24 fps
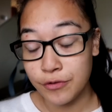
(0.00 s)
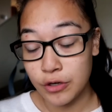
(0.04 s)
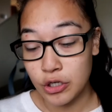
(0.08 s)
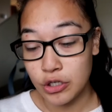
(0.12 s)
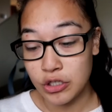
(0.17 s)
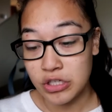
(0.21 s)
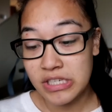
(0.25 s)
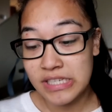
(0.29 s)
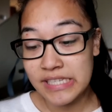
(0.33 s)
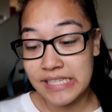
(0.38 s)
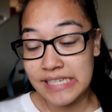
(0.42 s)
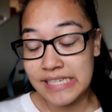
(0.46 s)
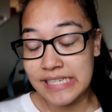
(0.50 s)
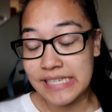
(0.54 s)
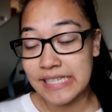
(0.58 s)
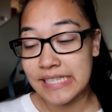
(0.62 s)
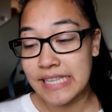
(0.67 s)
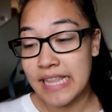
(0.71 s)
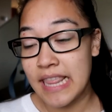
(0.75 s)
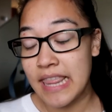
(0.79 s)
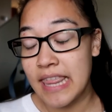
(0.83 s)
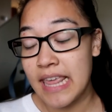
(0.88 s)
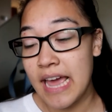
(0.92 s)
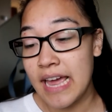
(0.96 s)
first
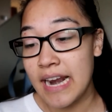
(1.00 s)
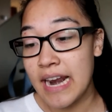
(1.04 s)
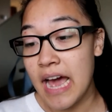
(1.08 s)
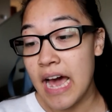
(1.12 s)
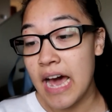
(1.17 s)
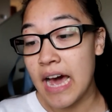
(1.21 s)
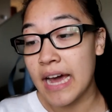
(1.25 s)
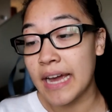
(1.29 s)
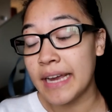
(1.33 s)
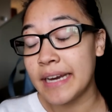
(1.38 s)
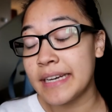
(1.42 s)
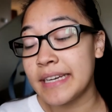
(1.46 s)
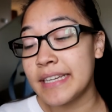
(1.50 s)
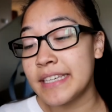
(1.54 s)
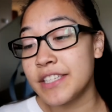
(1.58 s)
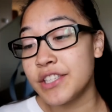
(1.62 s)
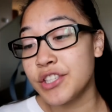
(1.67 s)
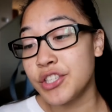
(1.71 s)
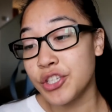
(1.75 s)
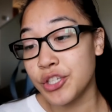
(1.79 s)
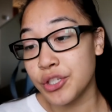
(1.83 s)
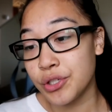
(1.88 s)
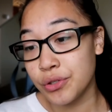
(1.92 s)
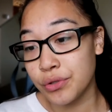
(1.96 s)
is that I
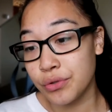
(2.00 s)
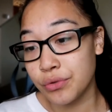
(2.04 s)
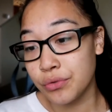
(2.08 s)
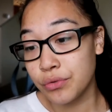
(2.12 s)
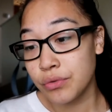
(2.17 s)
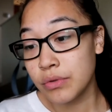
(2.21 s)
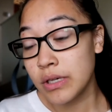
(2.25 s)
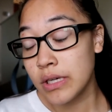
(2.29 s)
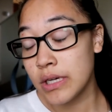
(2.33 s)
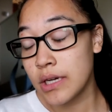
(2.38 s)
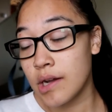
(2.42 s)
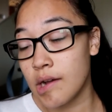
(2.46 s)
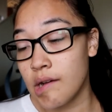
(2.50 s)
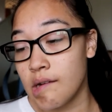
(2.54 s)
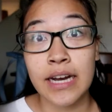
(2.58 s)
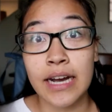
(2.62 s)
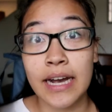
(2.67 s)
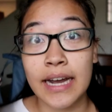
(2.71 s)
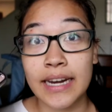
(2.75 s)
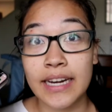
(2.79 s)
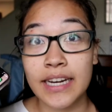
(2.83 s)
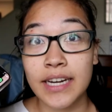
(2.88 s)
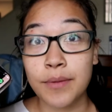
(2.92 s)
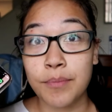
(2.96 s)
need to
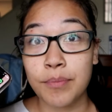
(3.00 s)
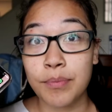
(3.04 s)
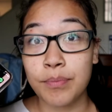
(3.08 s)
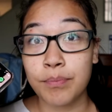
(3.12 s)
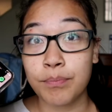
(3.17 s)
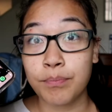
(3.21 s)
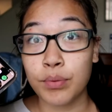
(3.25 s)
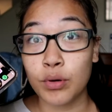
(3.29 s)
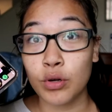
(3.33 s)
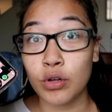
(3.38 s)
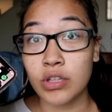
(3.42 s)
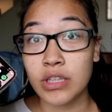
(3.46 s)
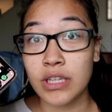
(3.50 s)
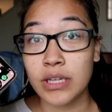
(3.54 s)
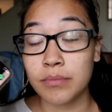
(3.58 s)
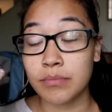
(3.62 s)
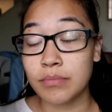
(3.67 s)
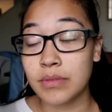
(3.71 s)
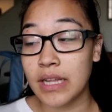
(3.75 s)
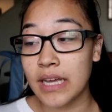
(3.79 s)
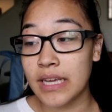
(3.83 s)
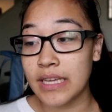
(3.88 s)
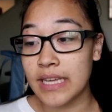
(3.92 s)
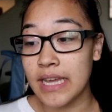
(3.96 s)
pull
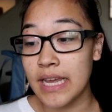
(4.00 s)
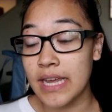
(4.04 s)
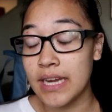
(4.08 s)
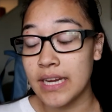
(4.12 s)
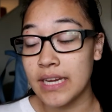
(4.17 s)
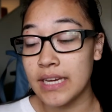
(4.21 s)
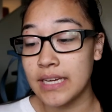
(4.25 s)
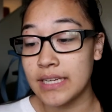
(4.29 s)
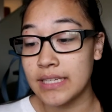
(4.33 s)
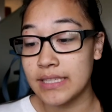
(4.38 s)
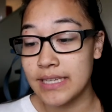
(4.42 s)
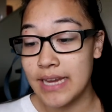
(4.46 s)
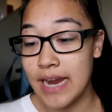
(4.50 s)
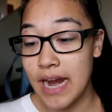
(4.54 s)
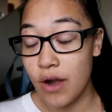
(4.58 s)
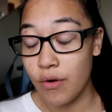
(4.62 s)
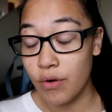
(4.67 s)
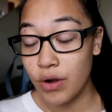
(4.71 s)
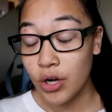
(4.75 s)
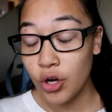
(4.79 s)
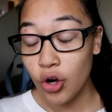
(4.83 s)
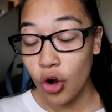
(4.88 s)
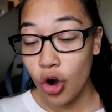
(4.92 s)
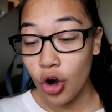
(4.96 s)
up like a
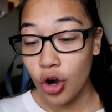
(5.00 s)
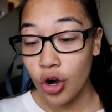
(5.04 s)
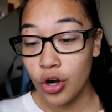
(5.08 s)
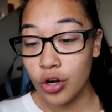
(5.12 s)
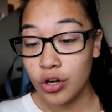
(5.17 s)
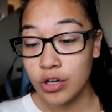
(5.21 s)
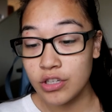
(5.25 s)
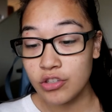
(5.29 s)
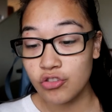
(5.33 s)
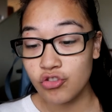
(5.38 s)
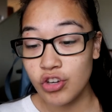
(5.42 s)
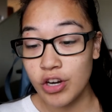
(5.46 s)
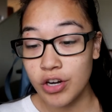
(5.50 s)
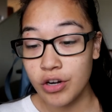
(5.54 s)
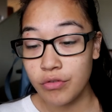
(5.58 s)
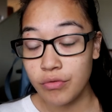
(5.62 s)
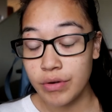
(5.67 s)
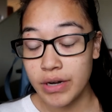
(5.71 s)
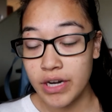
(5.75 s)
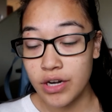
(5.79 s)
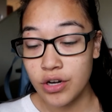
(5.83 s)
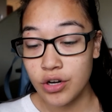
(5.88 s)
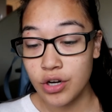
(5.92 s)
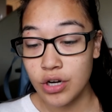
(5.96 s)
tarot card
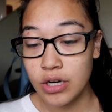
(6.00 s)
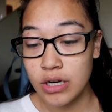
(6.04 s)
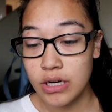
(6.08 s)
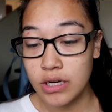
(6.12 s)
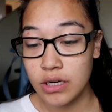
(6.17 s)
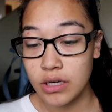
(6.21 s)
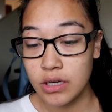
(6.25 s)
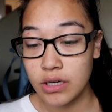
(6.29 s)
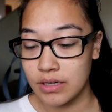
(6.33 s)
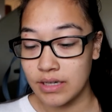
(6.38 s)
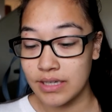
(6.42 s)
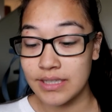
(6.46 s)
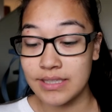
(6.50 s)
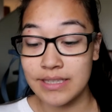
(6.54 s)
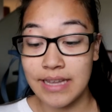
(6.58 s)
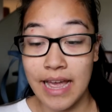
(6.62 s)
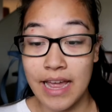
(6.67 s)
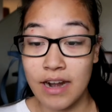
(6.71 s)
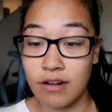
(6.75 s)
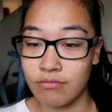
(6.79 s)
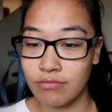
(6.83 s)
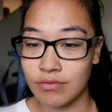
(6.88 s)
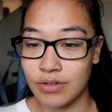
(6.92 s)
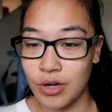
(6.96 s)
generator because
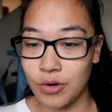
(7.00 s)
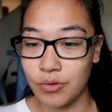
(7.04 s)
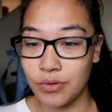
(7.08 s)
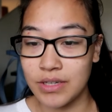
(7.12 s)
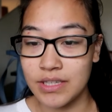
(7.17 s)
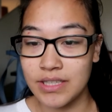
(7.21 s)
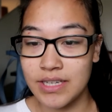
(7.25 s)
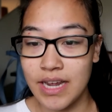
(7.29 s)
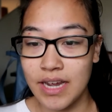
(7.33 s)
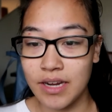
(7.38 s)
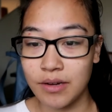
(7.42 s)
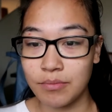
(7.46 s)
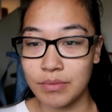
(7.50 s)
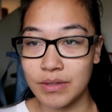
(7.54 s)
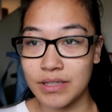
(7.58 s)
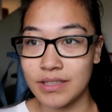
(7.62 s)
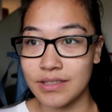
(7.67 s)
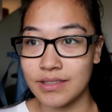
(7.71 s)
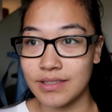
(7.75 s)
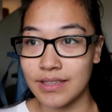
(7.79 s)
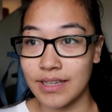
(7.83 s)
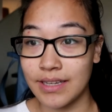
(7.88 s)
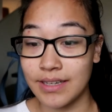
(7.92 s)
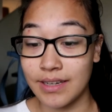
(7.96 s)
I don't own a deck,
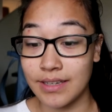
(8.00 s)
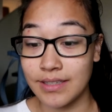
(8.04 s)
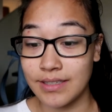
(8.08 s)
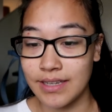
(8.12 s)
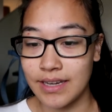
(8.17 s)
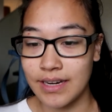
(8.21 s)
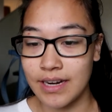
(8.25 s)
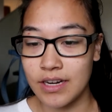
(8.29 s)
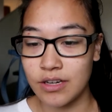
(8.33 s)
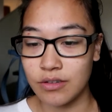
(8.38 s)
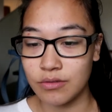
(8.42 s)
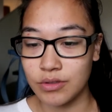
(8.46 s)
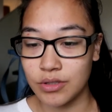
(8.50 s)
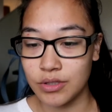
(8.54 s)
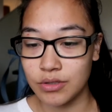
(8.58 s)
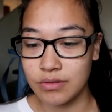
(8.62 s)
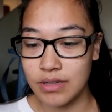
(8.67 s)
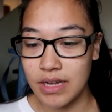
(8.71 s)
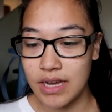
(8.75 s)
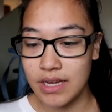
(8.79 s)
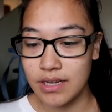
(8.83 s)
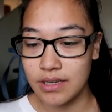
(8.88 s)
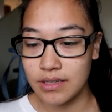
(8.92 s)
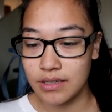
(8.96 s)
because like I said, I don't do
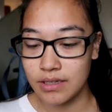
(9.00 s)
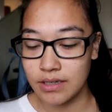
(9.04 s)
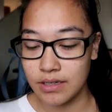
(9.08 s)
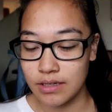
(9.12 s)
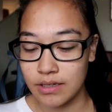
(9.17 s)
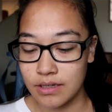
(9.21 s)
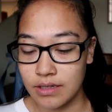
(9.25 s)
that.